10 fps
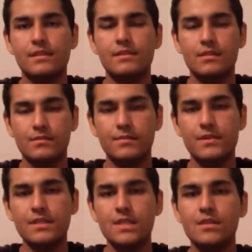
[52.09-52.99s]
So
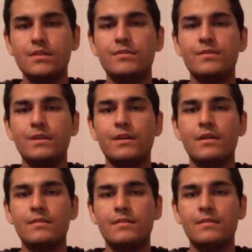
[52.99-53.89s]
first, we're
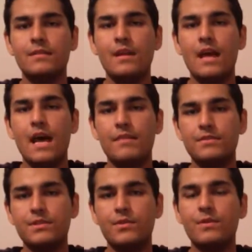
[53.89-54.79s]
gonna
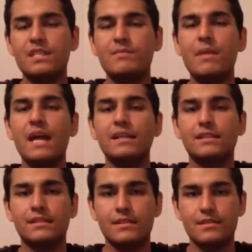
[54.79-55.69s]
have to know what a
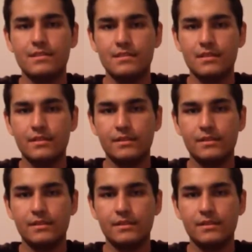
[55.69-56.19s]
magnet is.